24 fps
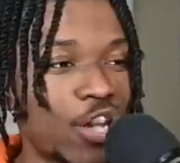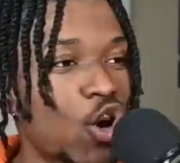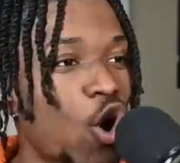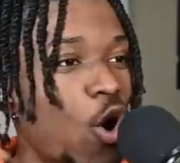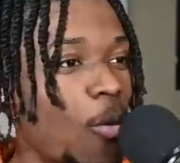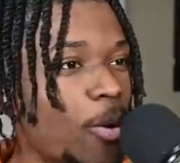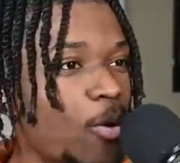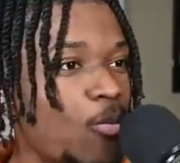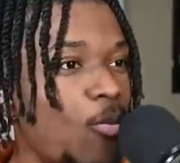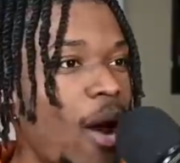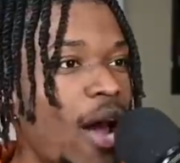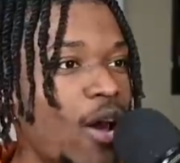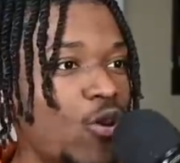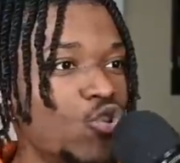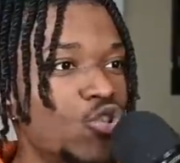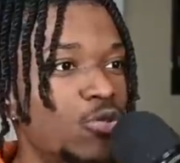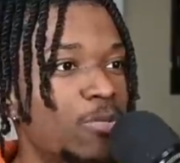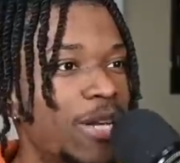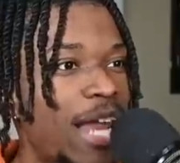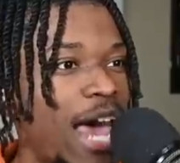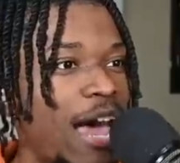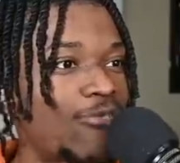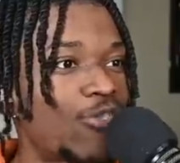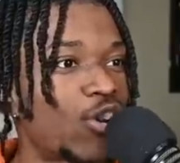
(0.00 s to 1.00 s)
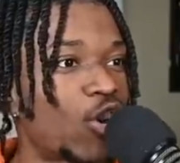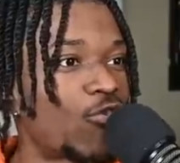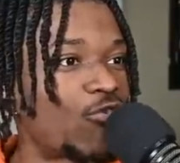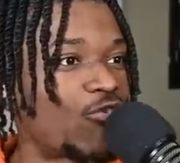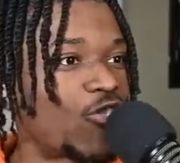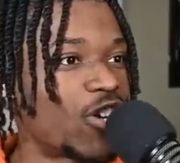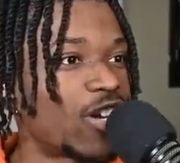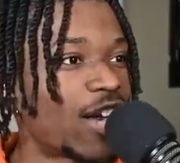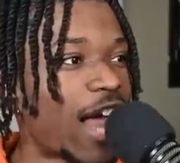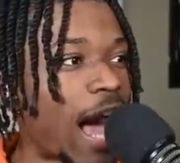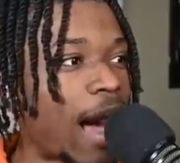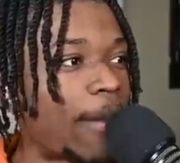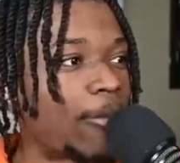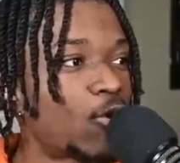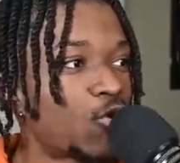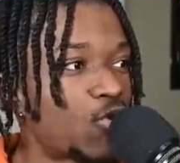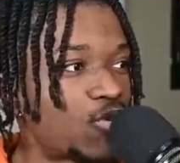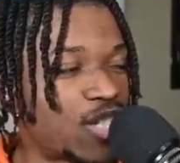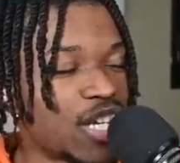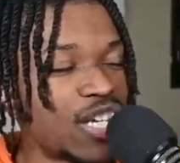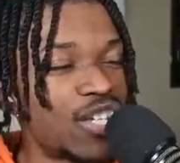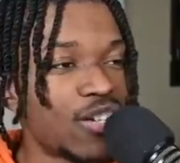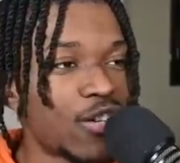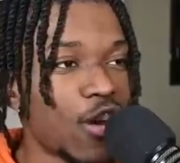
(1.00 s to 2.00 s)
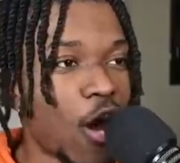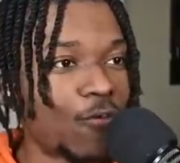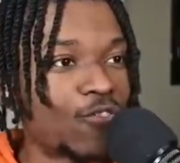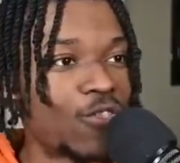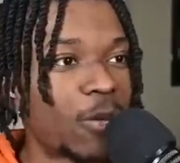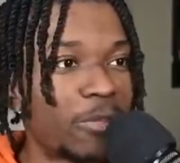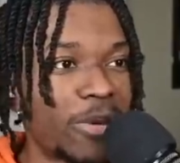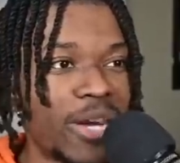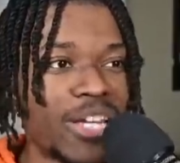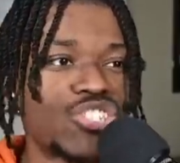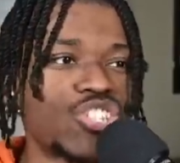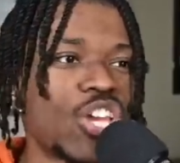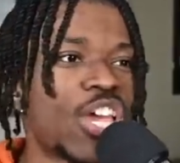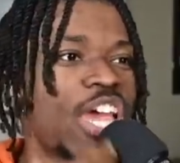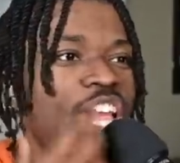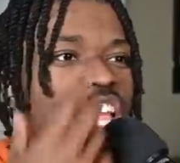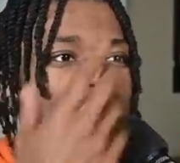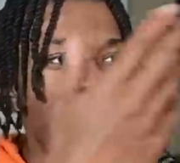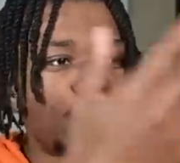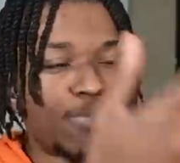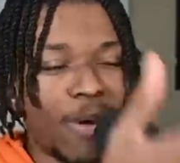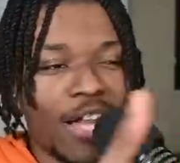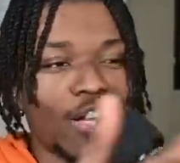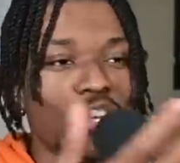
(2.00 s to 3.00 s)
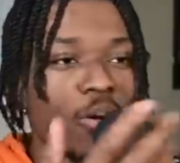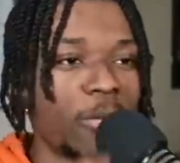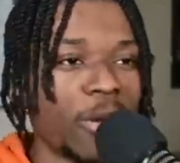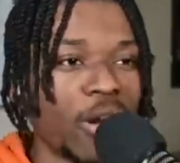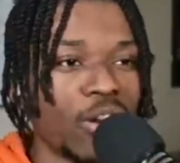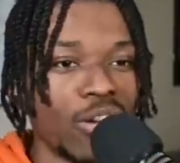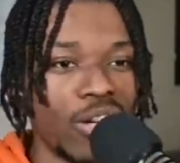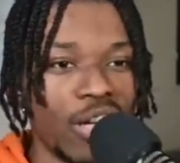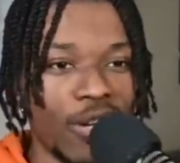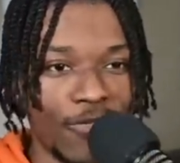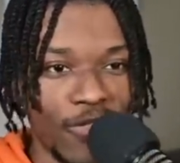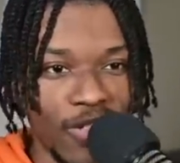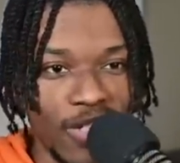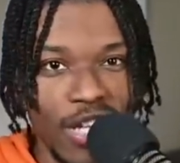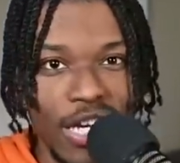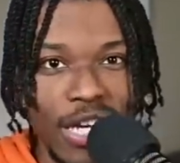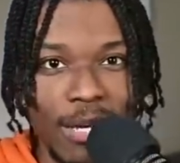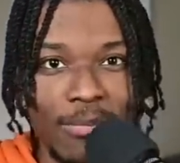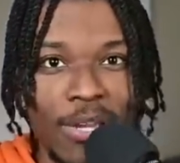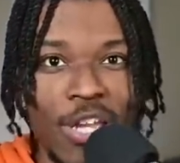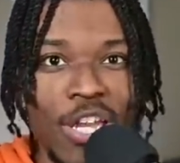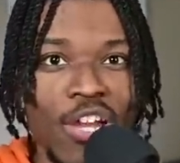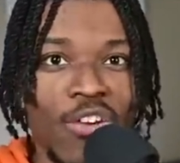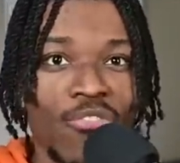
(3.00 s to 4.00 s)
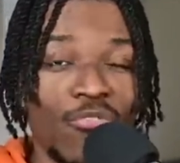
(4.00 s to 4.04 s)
Coby White, who's been having a phenomenal season off the bench, he's probably gonna be on a different team.